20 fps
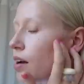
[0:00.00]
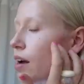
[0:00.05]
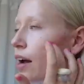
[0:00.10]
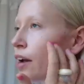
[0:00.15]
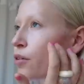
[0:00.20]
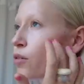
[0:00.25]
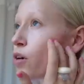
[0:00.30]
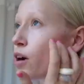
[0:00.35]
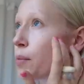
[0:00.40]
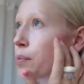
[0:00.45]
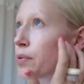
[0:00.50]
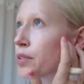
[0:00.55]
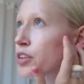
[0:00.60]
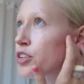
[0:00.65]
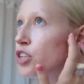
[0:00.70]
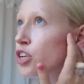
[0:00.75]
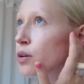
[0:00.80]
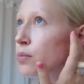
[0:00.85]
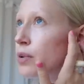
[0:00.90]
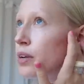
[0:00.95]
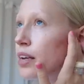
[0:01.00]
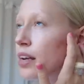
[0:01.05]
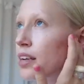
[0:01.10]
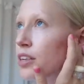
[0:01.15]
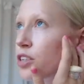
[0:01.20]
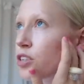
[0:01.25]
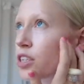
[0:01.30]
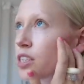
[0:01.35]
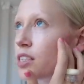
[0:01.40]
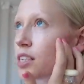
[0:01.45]
I grew up in the German
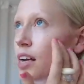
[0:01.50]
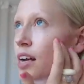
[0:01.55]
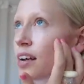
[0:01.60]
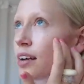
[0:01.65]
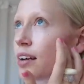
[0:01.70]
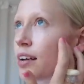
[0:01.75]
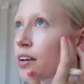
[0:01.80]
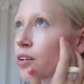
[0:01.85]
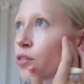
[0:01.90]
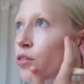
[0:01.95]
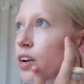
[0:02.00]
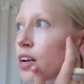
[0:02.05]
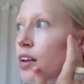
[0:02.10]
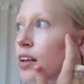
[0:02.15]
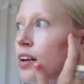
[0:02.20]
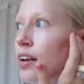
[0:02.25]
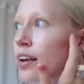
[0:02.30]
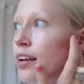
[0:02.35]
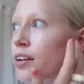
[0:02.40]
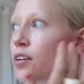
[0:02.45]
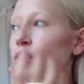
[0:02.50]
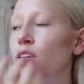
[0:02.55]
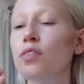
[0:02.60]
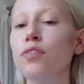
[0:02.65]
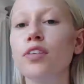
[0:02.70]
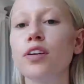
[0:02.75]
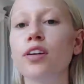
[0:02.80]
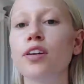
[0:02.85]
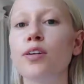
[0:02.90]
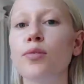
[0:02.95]
countryside, like really, like not
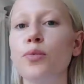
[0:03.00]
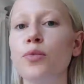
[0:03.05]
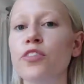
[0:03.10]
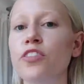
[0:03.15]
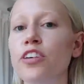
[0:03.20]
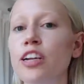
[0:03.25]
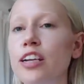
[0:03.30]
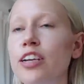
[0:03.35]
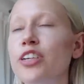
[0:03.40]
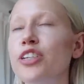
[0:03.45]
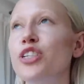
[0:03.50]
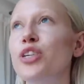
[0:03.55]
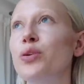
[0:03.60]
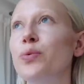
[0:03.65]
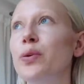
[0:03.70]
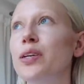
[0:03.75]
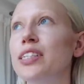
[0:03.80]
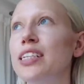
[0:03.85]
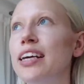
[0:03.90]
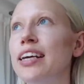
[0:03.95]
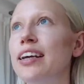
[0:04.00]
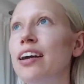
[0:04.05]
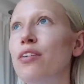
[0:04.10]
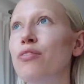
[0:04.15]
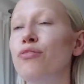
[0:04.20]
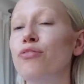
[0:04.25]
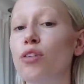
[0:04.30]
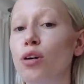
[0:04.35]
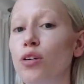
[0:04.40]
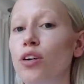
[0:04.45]
even in the village. It was like a
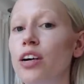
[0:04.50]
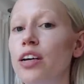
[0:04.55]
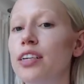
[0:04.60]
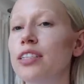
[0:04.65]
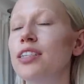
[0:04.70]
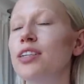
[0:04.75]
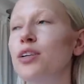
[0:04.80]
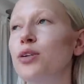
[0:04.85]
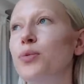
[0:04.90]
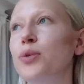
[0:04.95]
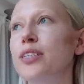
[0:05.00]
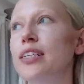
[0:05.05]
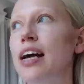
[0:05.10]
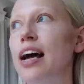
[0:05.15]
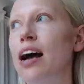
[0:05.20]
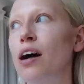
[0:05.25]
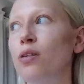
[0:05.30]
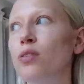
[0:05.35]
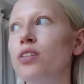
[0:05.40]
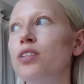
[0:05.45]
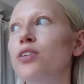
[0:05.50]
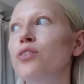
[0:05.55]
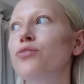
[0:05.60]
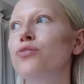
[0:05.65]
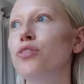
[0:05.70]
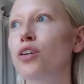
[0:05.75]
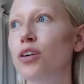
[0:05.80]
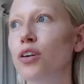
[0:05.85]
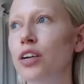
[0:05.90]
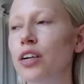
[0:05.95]
forest and it was a house in the
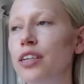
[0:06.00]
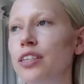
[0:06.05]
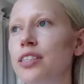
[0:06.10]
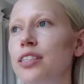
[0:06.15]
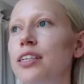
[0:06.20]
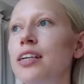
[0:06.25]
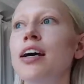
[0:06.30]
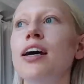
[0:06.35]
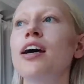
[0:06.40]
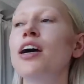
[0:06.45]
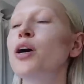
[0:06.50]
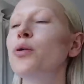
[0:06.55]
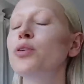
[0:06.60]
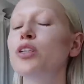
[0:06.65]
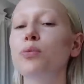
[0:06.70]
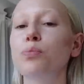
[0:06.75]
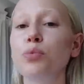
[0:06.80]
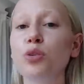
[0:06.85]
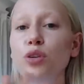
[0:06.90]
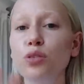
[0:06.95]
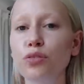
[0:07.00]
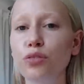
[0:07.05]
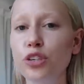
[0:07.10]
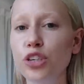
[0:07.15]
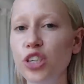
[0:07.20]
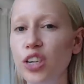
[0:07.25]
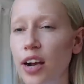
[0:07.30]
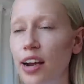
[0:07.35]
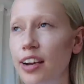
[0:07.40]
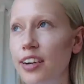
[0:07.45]
forest. It was a beautiful
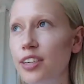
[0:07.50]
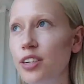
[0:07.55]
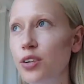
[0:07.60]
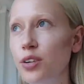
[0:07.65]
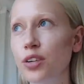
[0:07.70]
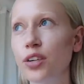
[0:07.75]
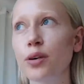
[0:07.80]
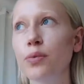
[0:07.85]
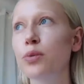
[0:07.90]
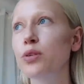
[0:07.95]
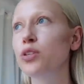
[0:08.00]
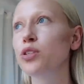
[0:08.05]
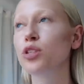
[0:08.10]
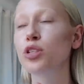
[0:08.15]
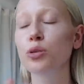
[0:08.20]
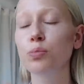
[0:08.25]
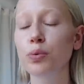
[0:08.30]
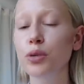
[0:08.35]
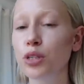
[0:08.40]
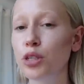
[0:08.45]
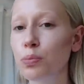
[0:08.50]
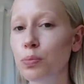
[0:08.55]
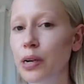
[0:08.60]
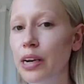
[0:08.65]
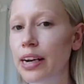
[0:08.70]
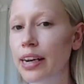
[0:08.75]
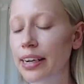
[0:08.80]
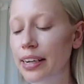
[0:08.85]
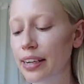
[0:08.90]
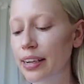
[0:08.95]
childhood. I was super, super
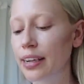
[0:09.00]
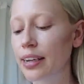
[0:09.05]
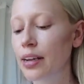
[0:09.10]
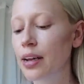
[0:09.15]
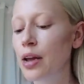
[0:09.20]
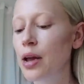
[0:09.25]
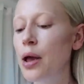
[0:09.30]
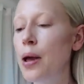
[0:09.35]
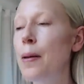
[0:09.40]
lucky.